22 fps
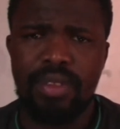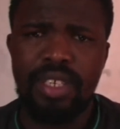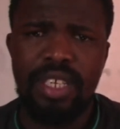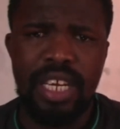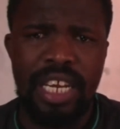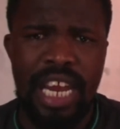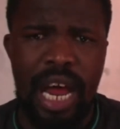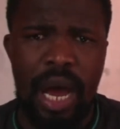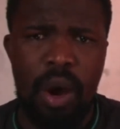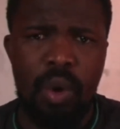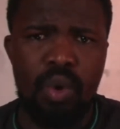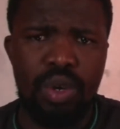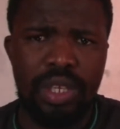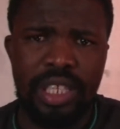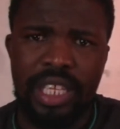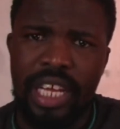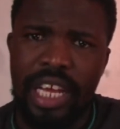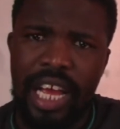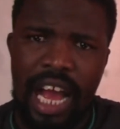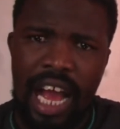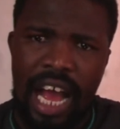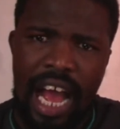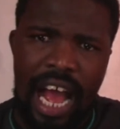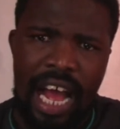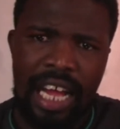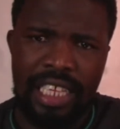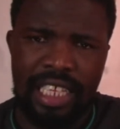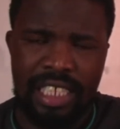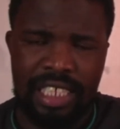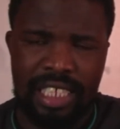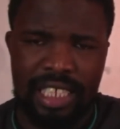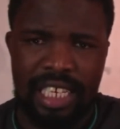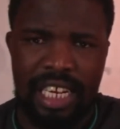Now there are
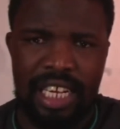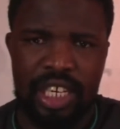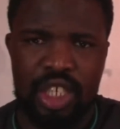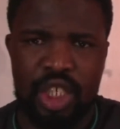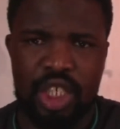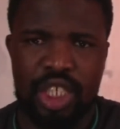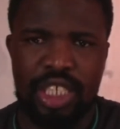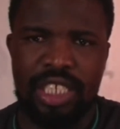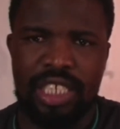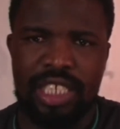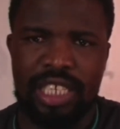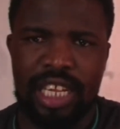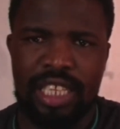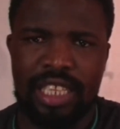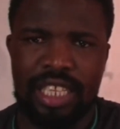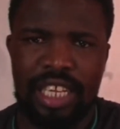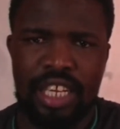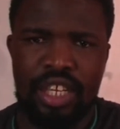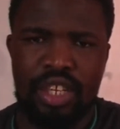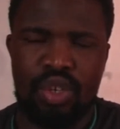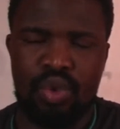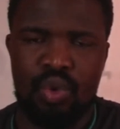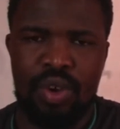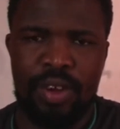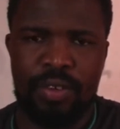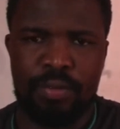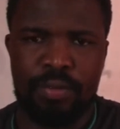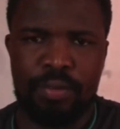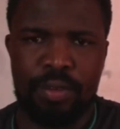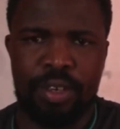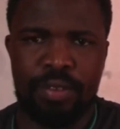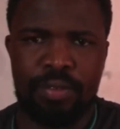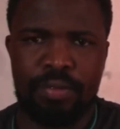other selections that they do at
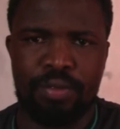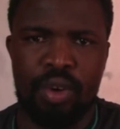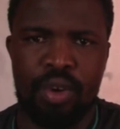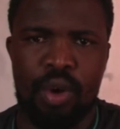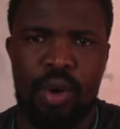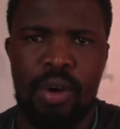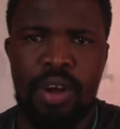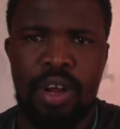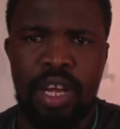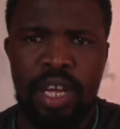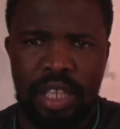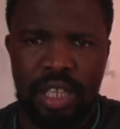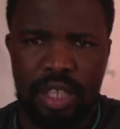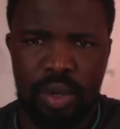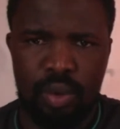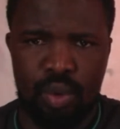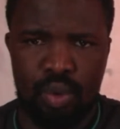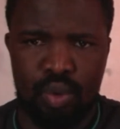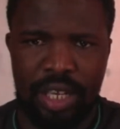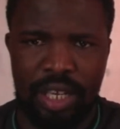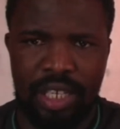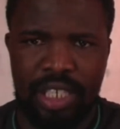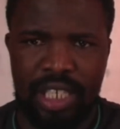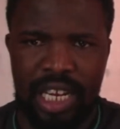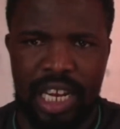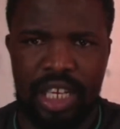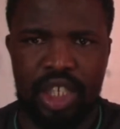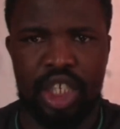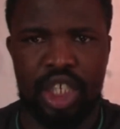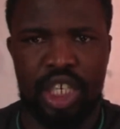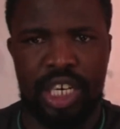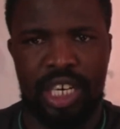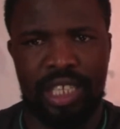44. They will do a
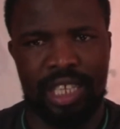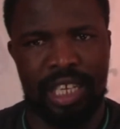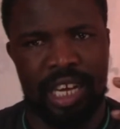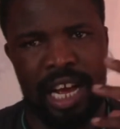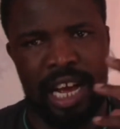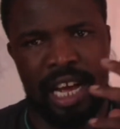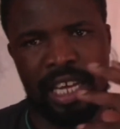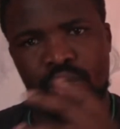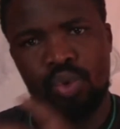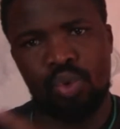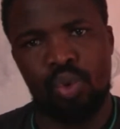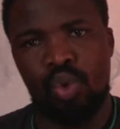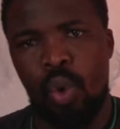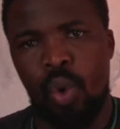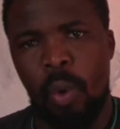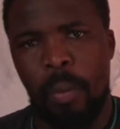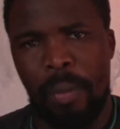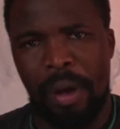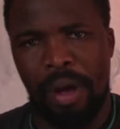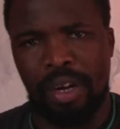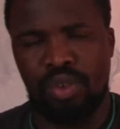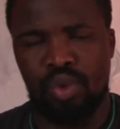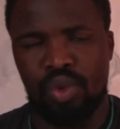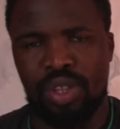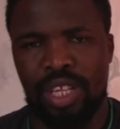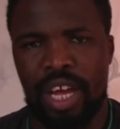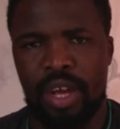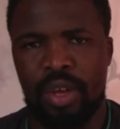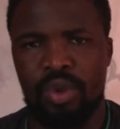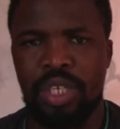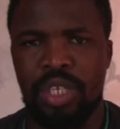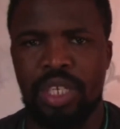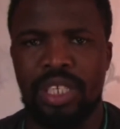selection and the guys will go back to their
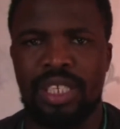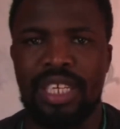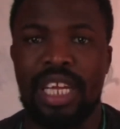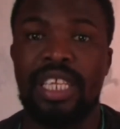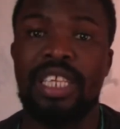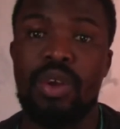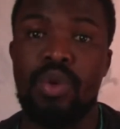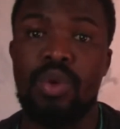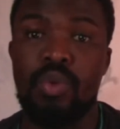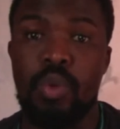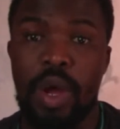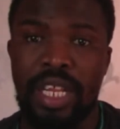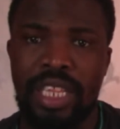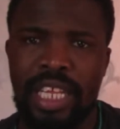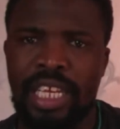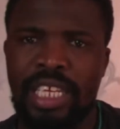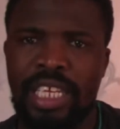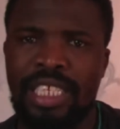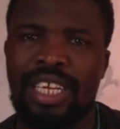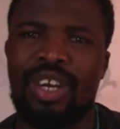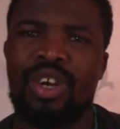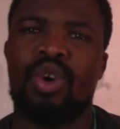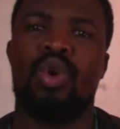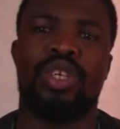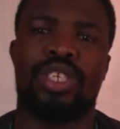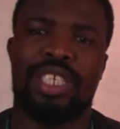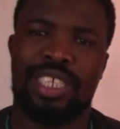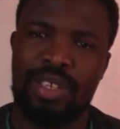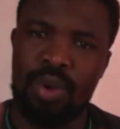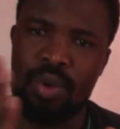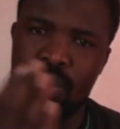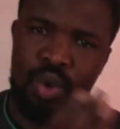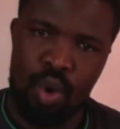units, and then when there is a course,
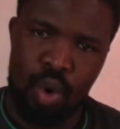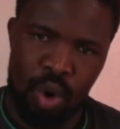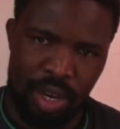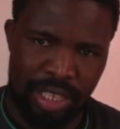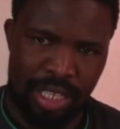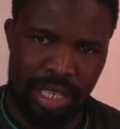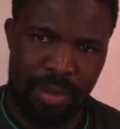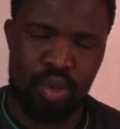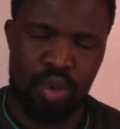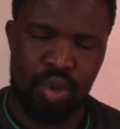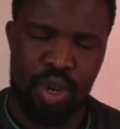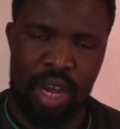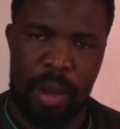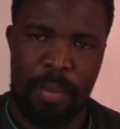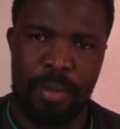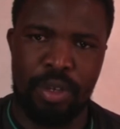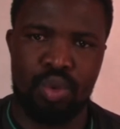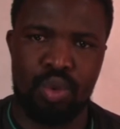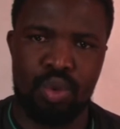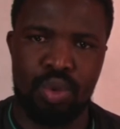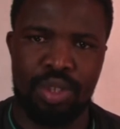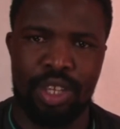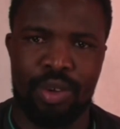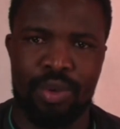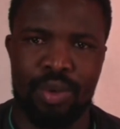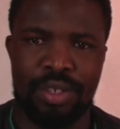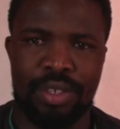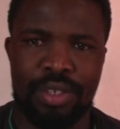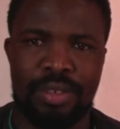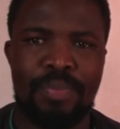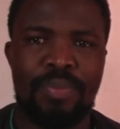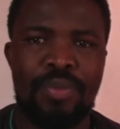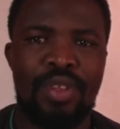they will call them to come and do the
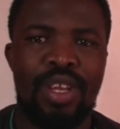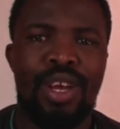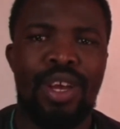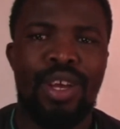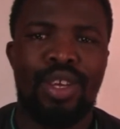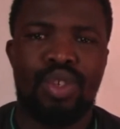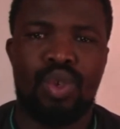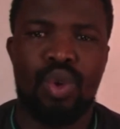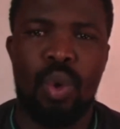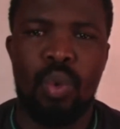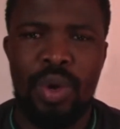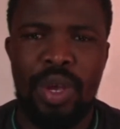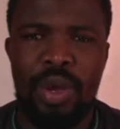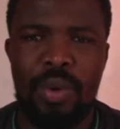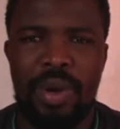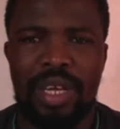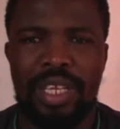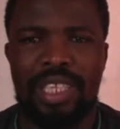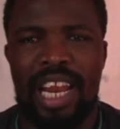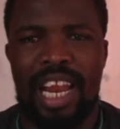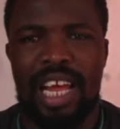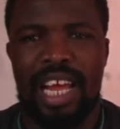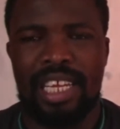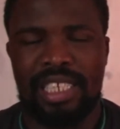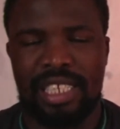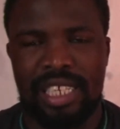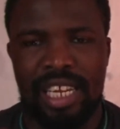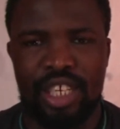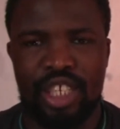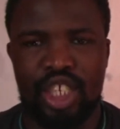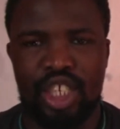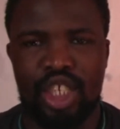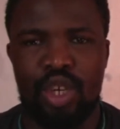course. So we were the last
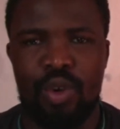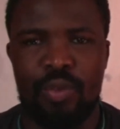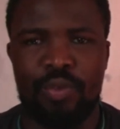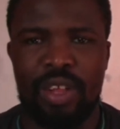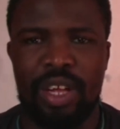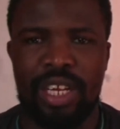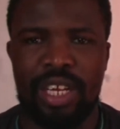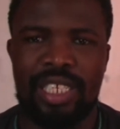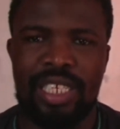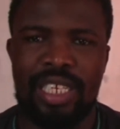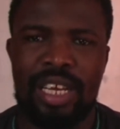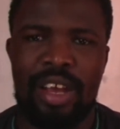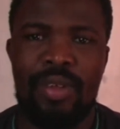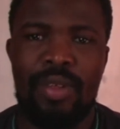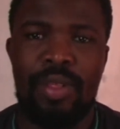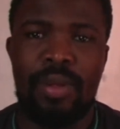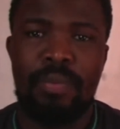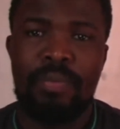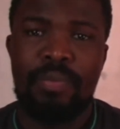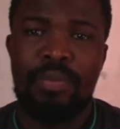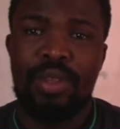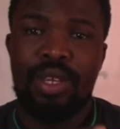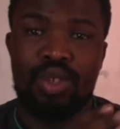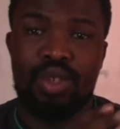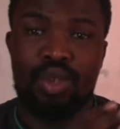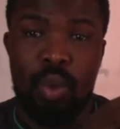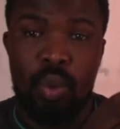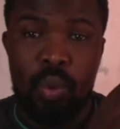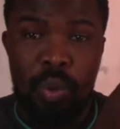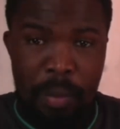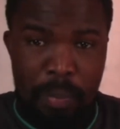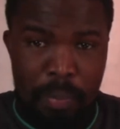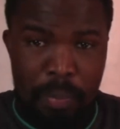selection of that year. So
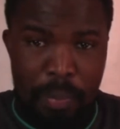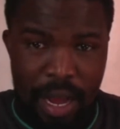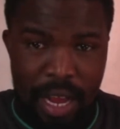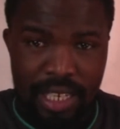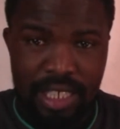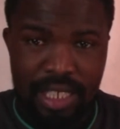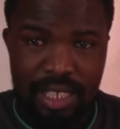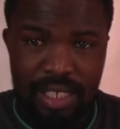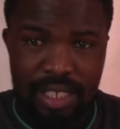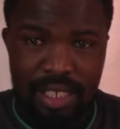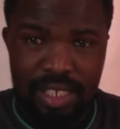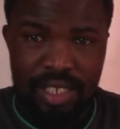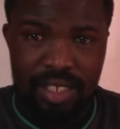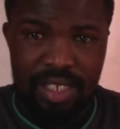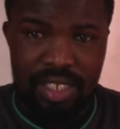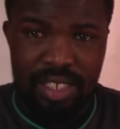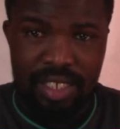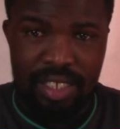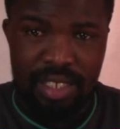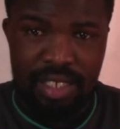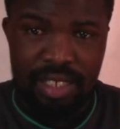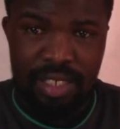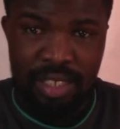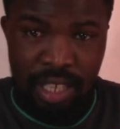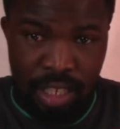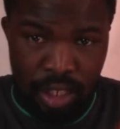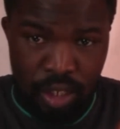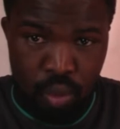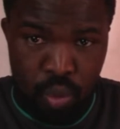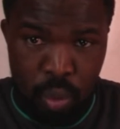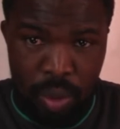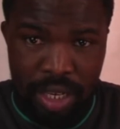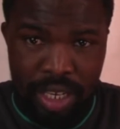we passed
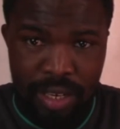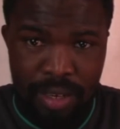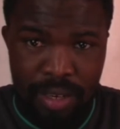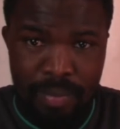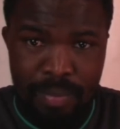this week,